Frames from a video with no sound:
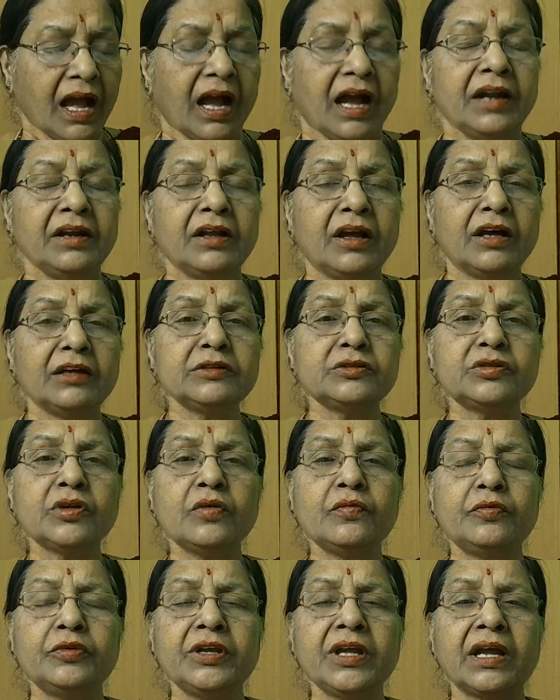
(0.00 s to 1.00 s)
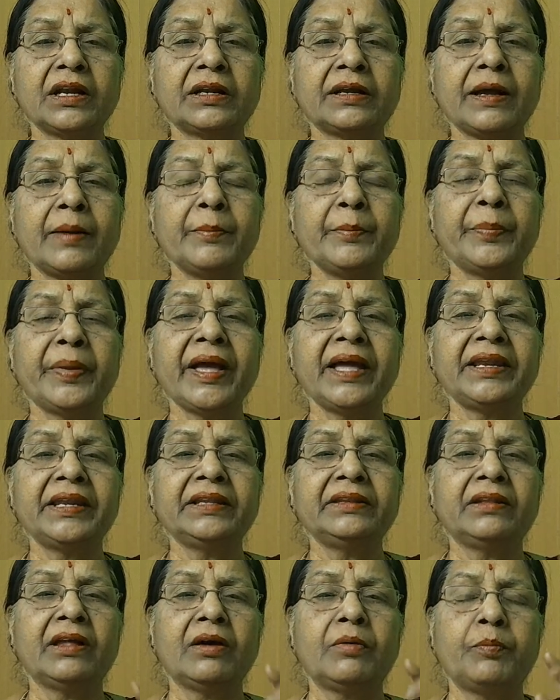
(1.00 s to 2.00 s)
And also we are
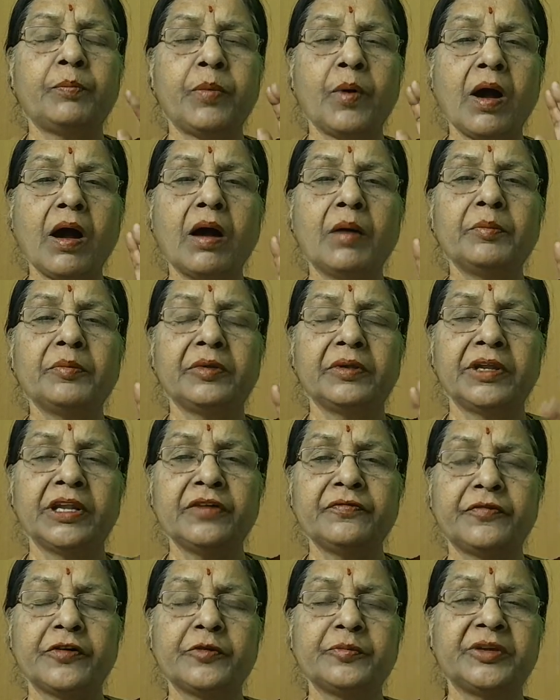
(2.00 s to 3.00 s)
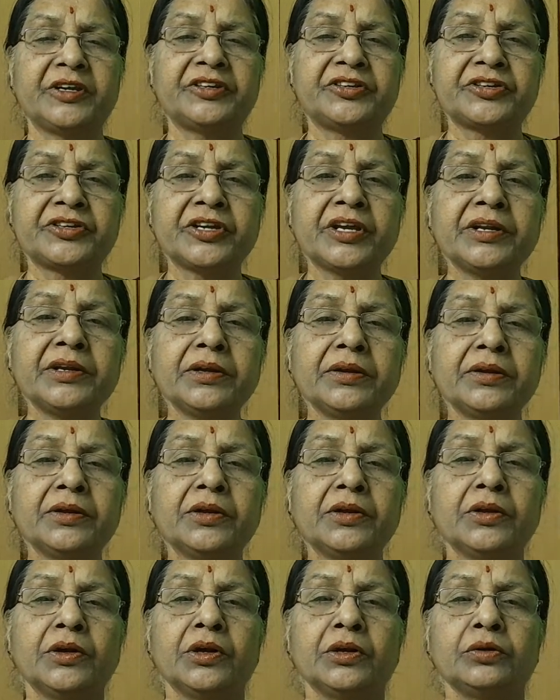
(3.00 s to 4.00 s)
comparing the form information
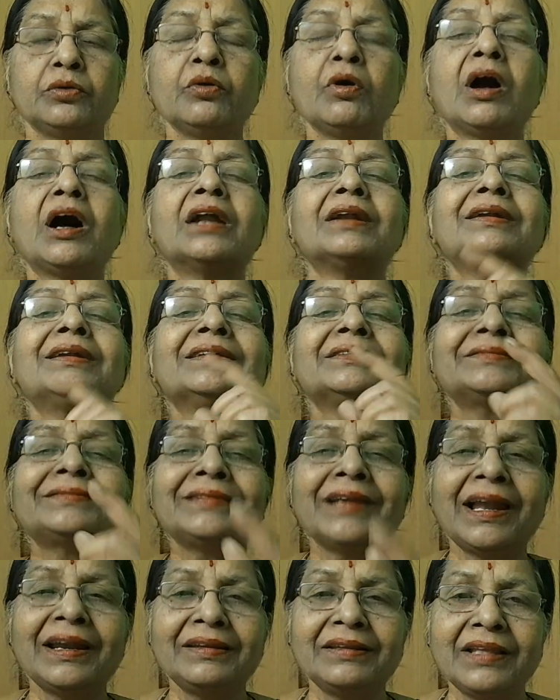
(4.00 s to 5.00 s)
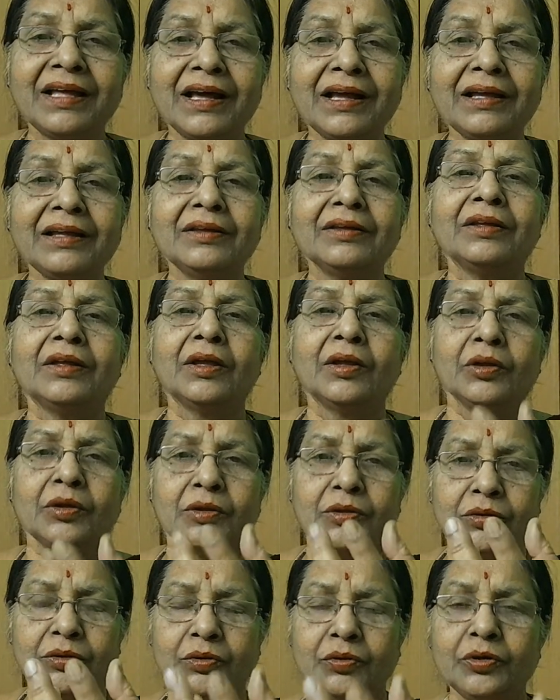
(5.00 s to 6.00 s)
to understand the
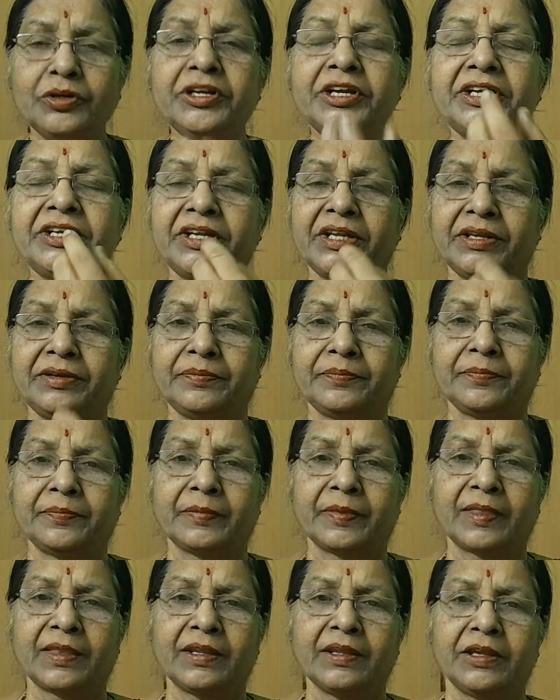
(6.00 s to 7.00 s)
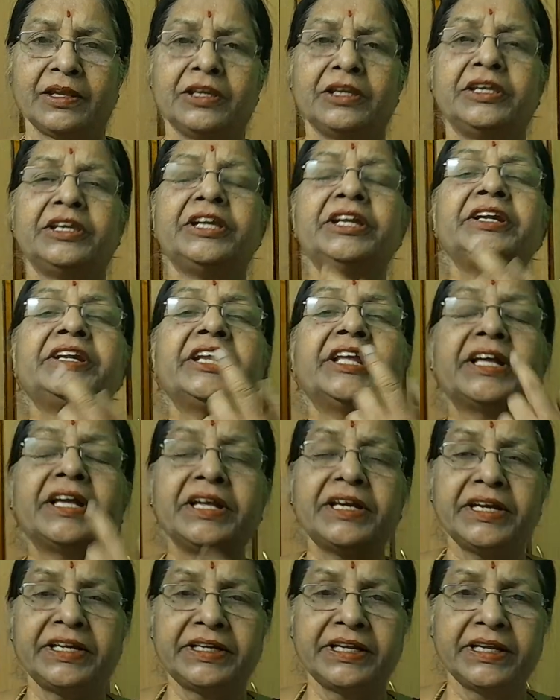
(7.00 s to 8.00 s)
unity,
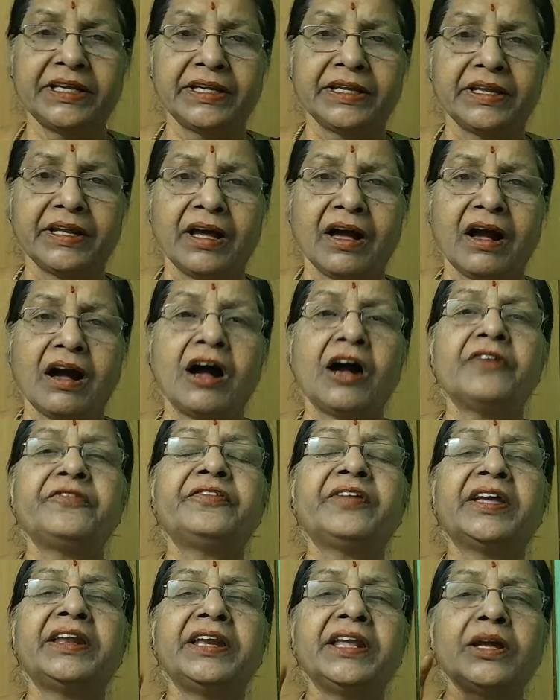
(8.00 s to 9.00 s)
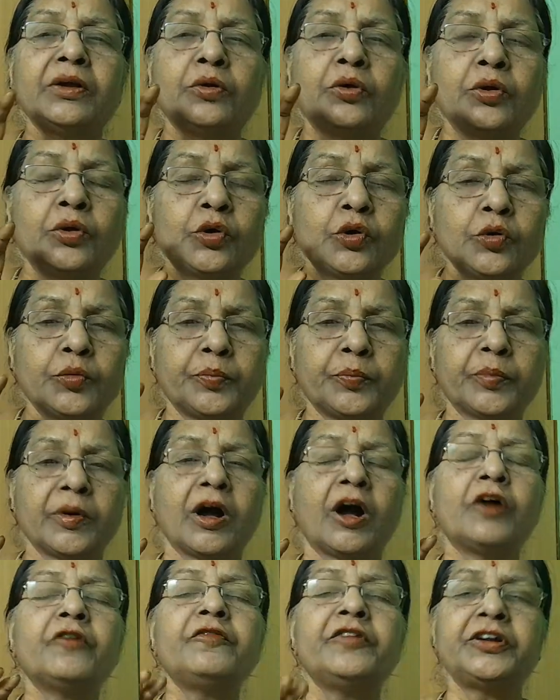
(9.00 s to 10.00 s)
integrity of a group,
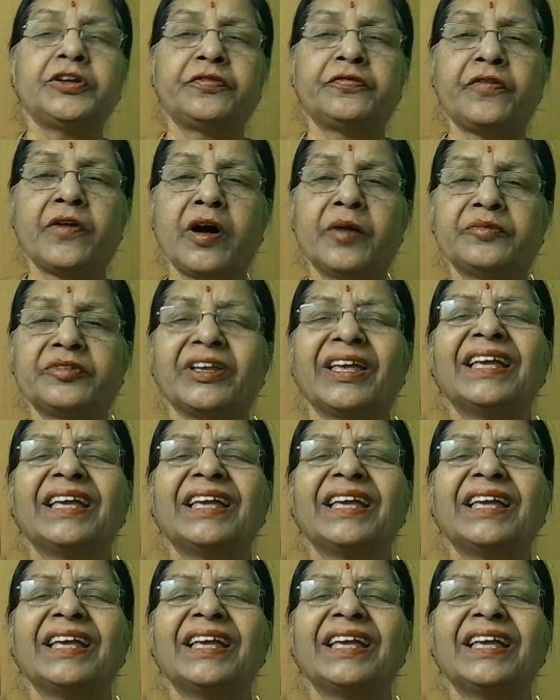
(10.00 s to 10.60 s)
how it forms.